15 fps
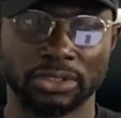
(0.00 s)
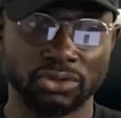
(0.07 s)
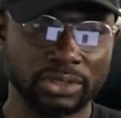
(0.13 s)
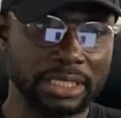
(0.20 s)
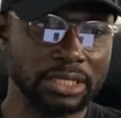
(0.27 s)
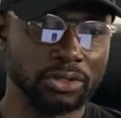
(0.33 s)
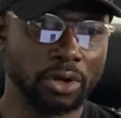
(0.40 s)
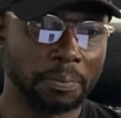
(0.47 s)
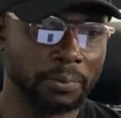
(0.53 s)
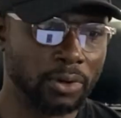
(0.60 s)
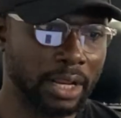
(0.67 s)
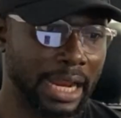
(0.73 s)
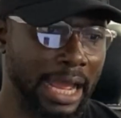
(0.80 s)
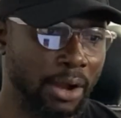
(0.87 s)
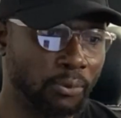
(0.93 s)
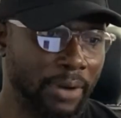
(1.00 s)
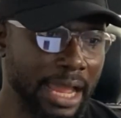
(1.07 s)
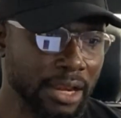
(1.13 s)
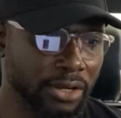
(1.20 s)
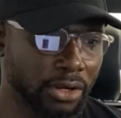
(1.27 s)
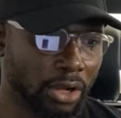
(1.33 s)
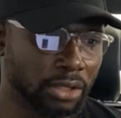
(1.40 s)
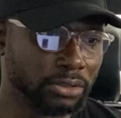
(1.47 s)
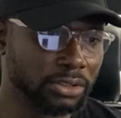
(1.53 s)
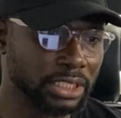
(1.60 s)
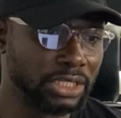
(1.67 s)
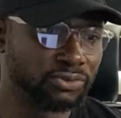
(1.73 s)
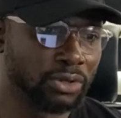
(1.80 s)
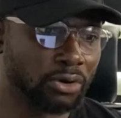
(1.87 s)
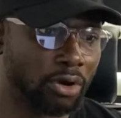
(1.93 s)
You see in open order, and when done,
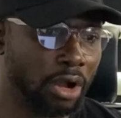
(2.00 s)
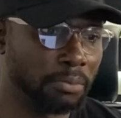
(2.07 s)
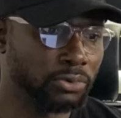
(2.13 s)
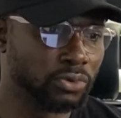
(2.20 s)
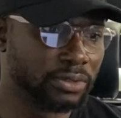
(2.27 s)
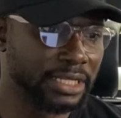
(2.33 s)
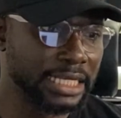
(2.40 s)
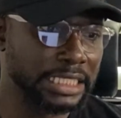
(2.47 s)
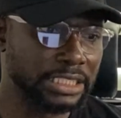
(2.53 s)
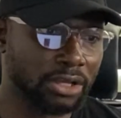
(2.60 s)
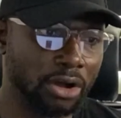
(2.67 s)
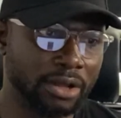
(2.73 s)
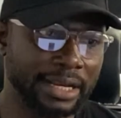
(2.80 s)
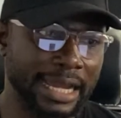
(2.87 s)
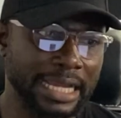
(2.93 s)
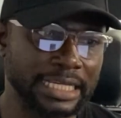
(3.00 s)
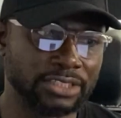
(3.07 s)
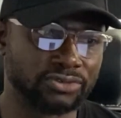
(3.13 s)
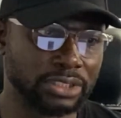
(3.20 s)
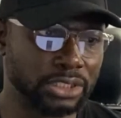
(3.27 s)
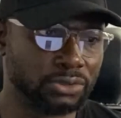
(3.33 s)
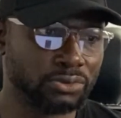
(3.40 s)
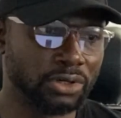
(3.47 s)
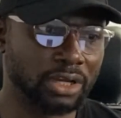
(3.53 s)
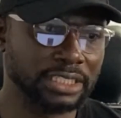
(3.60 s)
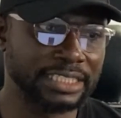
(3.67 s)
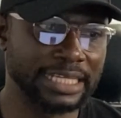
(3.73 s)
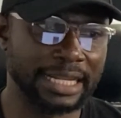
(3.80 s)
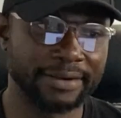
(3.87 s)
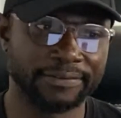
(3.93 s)
it will come to this order history. You will
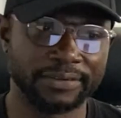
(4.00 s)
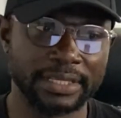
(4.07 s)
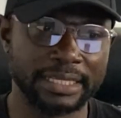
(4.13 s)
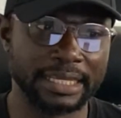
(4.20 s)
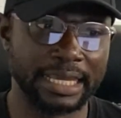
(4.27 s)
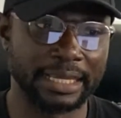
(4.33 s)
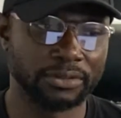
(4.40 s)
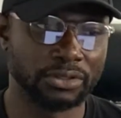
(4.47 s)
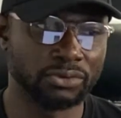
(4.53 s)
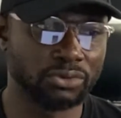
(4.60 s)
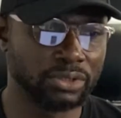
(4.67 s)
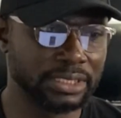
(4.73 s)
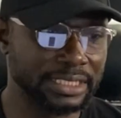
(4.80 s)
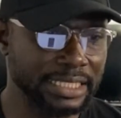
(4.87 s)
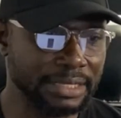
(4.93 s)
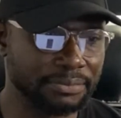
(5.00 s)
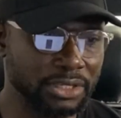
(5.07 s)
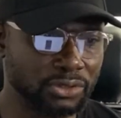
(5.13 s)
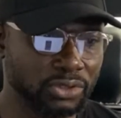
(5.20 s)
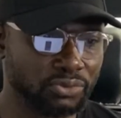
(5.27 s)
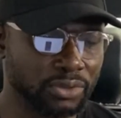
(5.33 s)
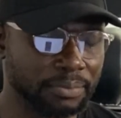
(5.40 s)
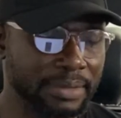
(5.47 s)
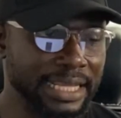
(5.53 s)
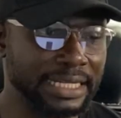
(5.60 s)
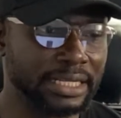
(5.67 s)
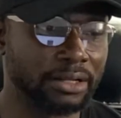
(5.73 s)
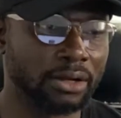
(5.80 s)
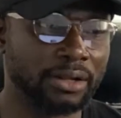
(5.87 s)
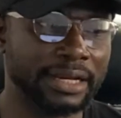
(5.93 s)
not see anything here. You will see it will
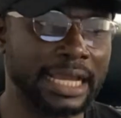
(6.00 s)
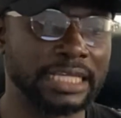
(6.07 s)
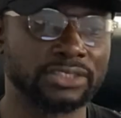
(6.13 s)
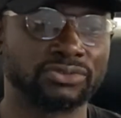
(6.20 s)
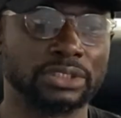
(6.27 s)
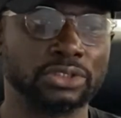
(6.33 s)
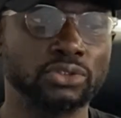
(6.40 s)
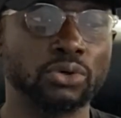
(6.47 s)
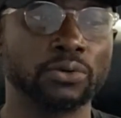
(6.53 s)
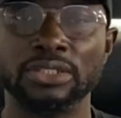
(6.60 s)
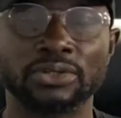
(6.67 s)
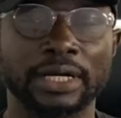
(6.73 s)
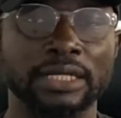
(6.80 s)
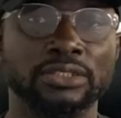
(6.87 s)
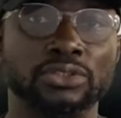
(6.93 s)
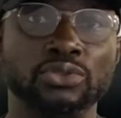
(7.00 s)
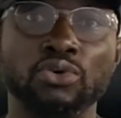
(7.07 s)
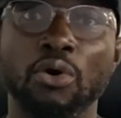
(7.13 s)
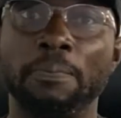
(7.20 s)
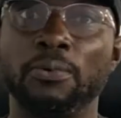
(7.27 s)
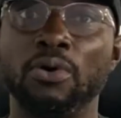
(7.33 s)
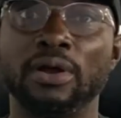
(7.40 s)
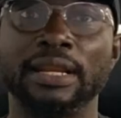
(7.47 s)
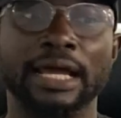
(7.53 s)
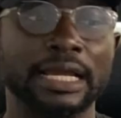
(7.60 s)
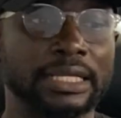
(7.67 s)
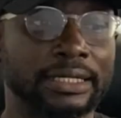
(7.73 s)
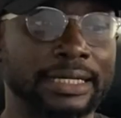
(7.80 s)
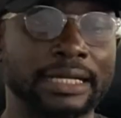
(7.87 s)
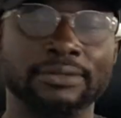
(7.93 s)
remain in order history. So you can do open
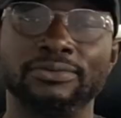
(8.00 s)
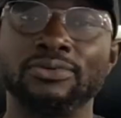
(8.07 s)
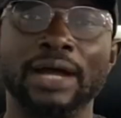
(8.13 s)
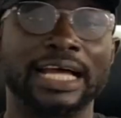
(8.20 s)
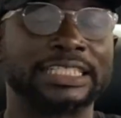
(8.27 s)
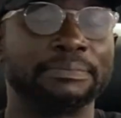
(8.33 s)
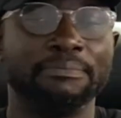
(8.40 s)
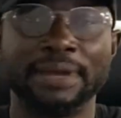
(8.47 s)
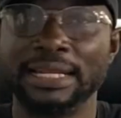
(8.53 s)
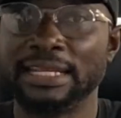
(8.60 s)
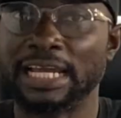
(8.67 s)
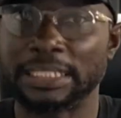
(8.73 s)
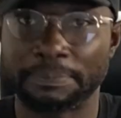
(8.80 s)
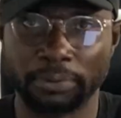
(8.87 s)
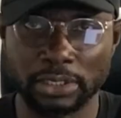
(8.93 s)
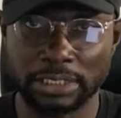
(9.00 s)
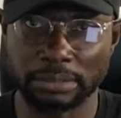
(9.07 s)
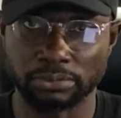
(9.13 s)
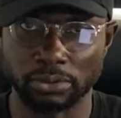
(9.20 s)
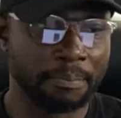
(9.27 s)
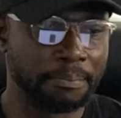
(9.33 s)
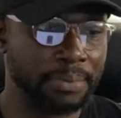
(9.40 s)
order. You can do as many as possible.